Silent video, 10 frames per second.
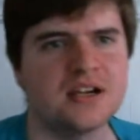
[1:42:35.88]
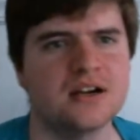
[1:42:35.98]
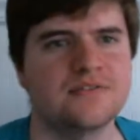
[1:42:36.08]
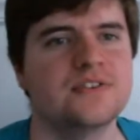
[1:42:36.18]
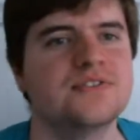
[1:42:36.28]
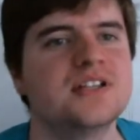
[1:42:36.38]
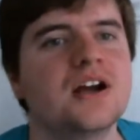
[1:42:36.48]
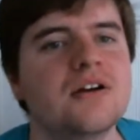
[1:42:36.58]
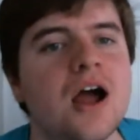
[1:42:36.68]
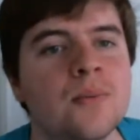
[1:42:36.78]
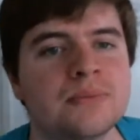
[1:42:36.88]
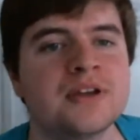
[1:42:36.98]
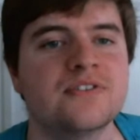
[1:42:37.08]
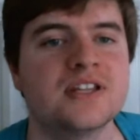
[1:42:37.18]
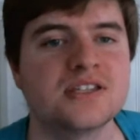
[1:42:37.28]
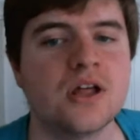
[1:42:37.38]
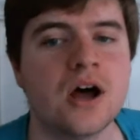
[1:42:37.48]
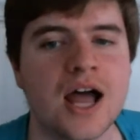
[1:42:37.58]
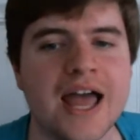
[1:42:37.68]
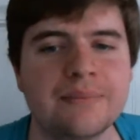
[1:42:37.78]
here. If you've stuck around with me for this
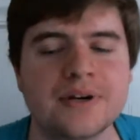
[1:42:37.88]
long, I